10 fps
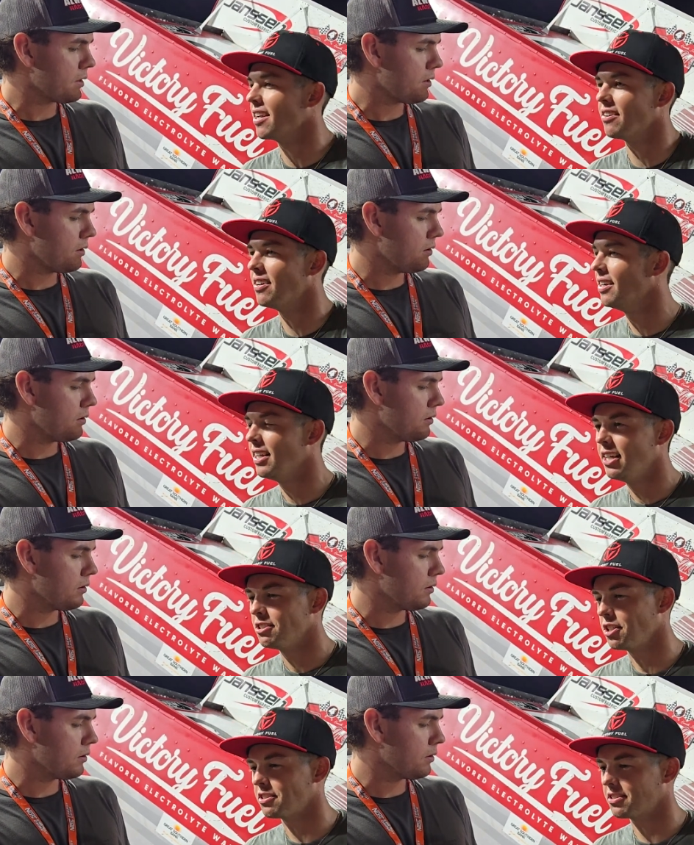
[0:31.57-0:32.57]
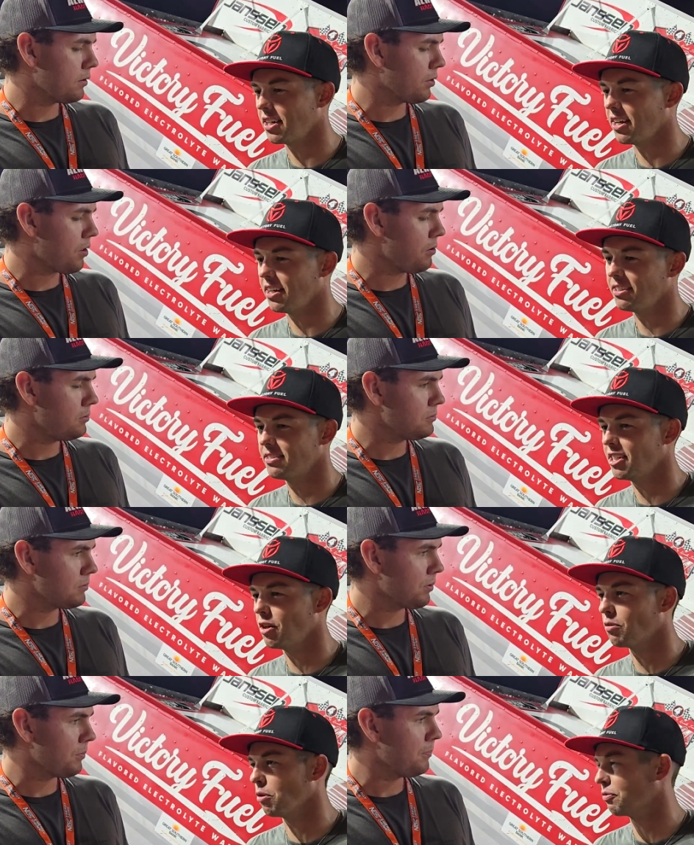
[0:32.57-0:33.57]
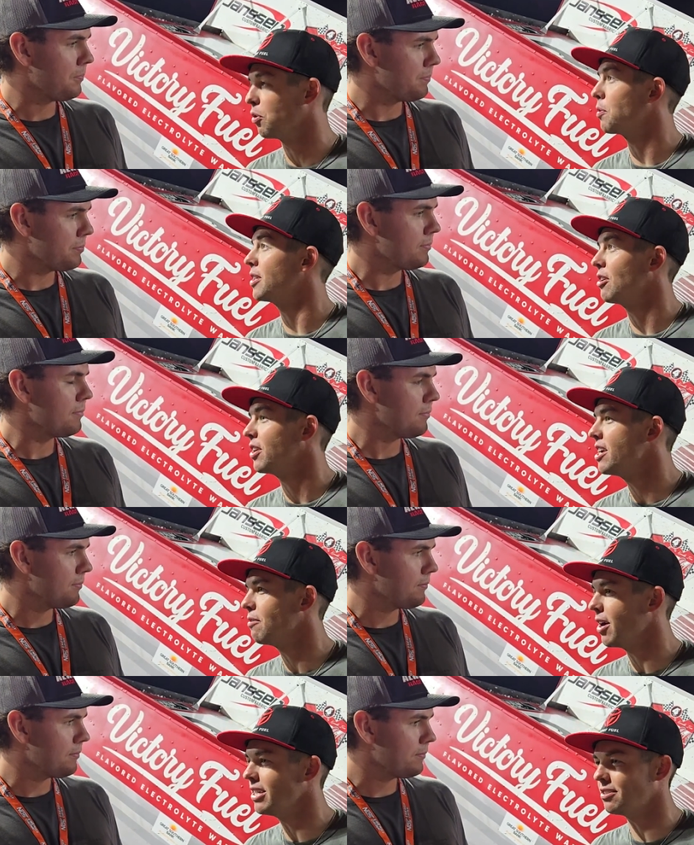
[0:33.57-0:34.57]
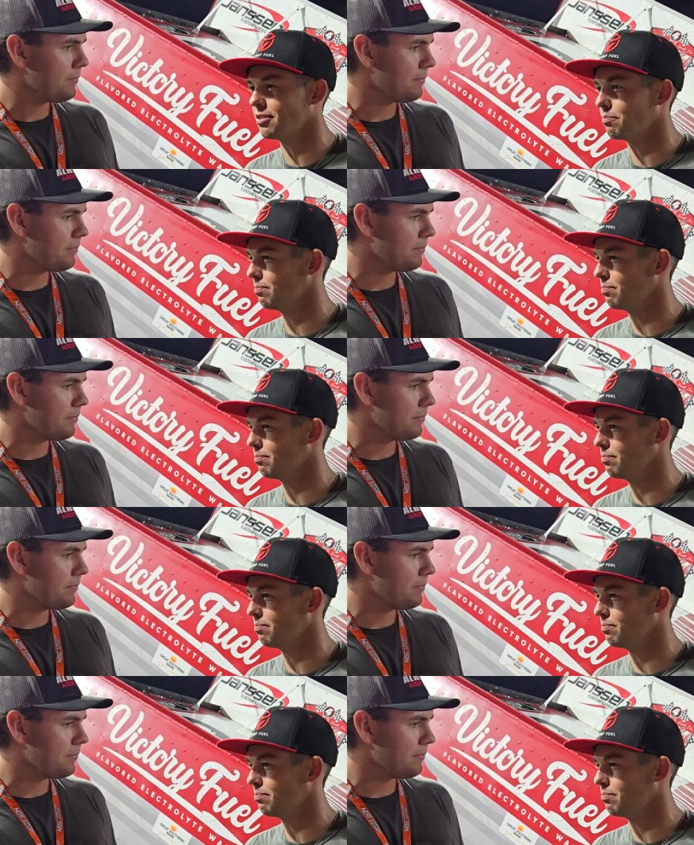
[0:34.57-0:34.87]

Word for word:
Speaker 1: and just uh, you know rolled forward there in the heat race.